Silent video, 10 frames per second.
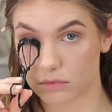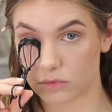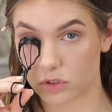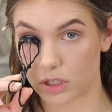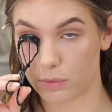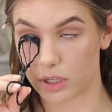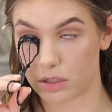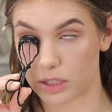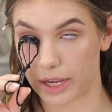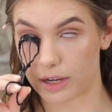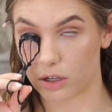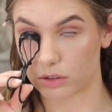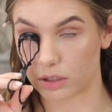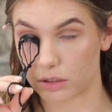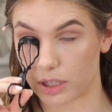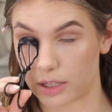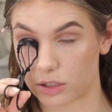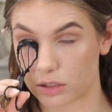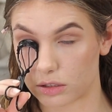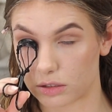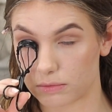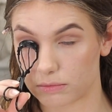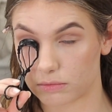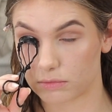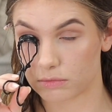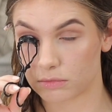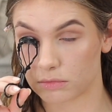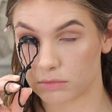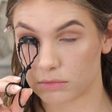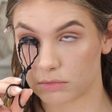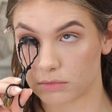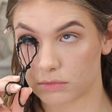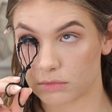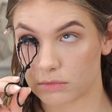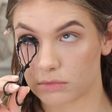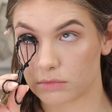Does anyone else hate curling their lashes? My lashes don't even hold a curl